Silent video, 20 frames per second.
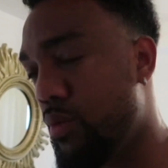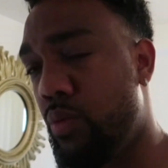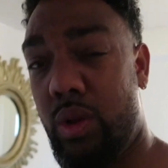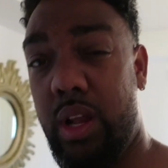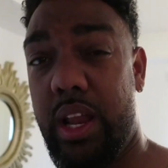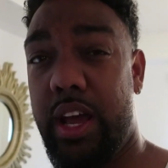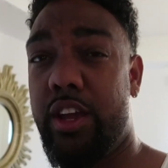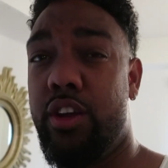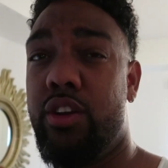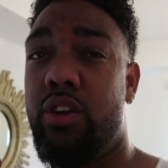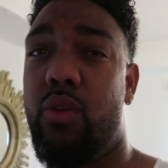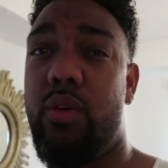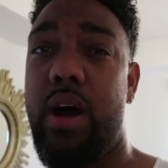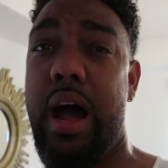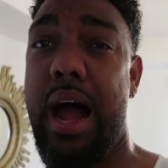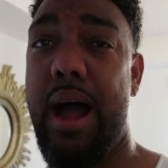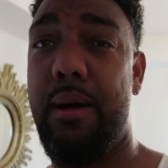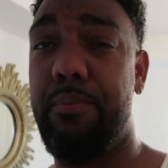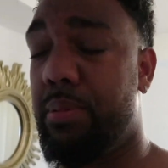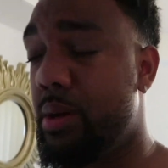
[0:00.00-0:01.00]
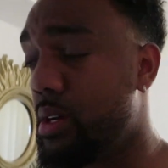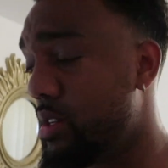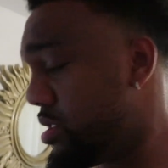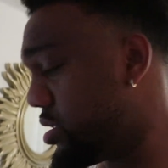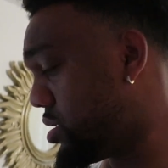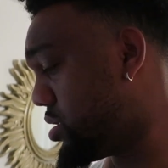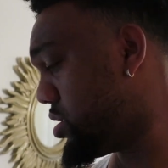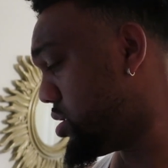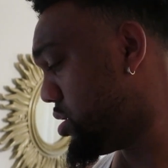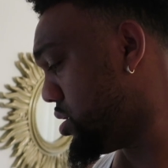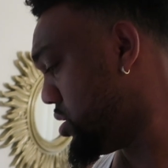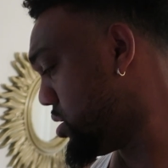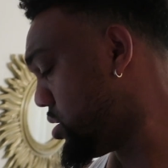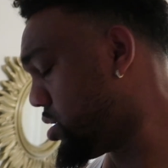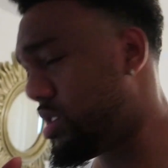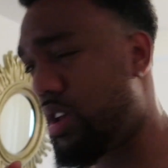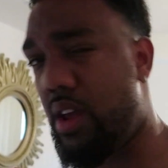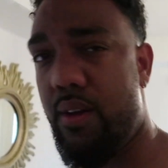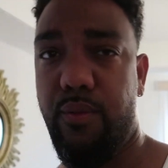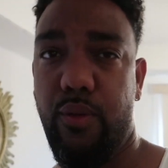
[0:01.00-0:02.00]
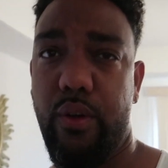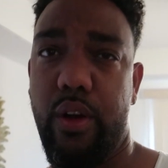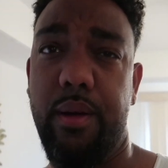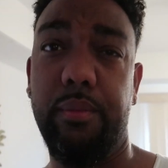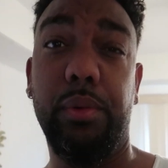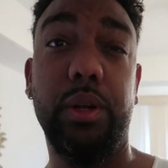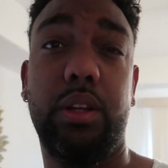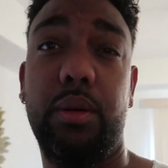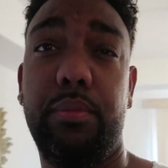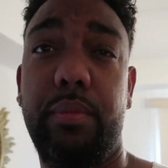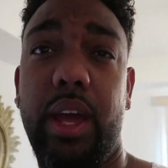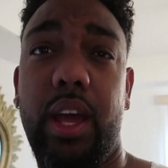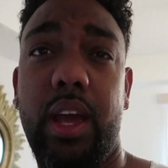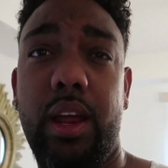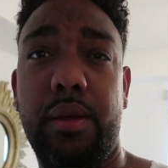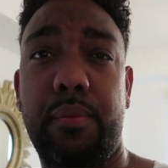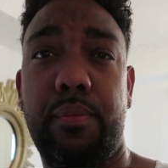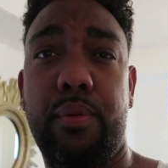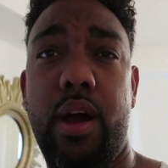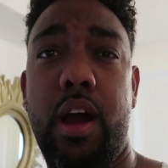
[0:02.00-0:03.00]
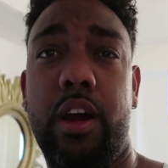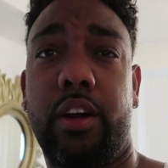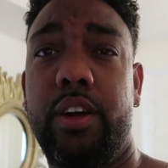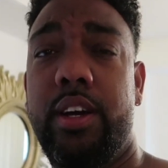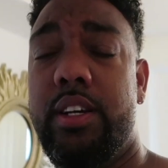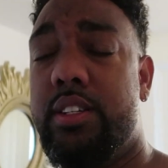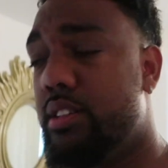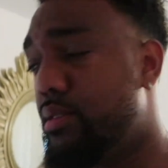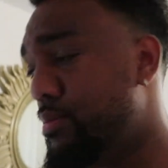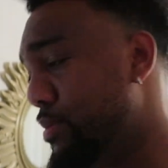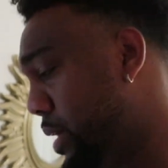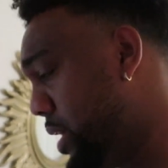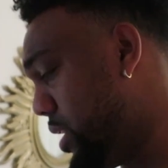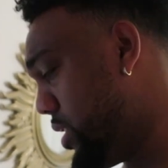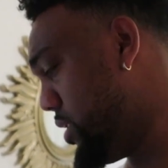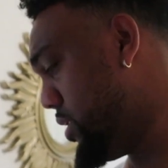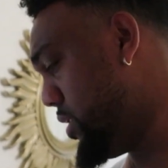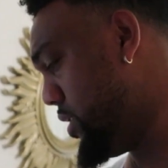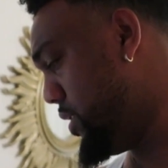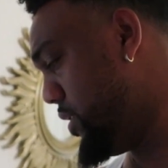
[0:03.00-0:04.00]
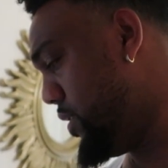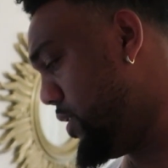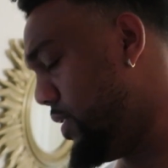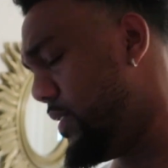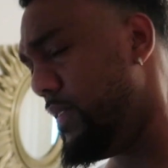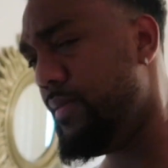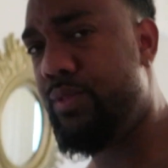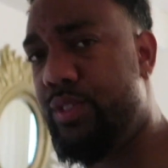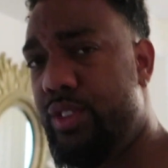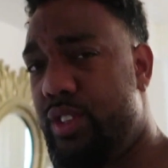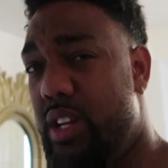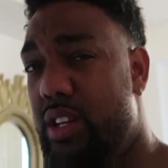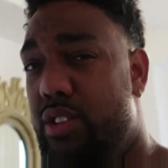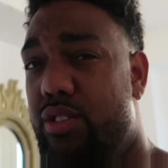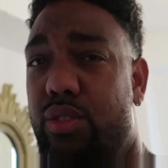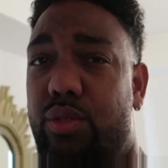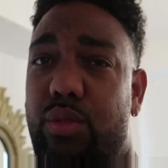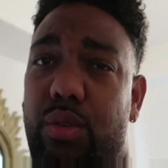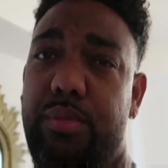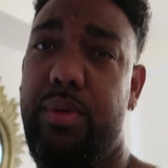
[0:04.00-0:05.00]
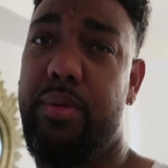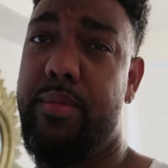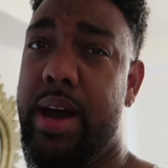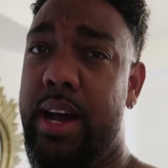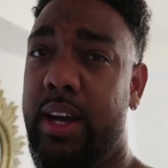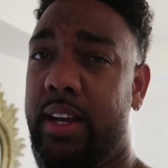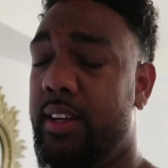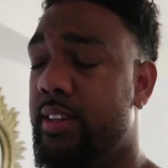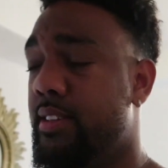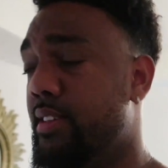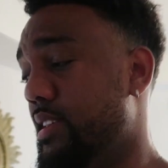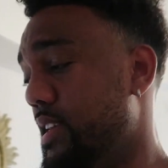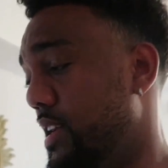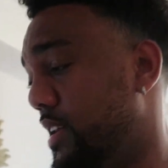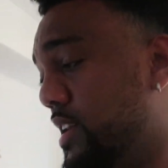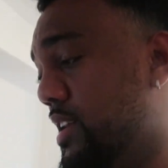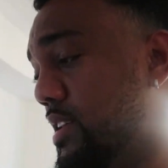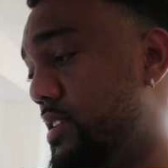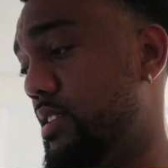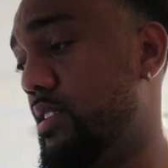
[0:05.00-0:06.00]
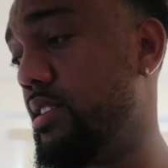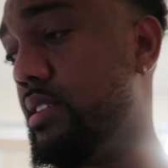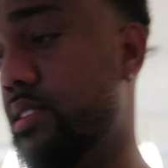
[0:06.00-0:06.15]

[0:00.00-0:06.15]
We'll let you know what happens. See if we're able to make any progress. But stay tuned. We'll be back in a sec, guys.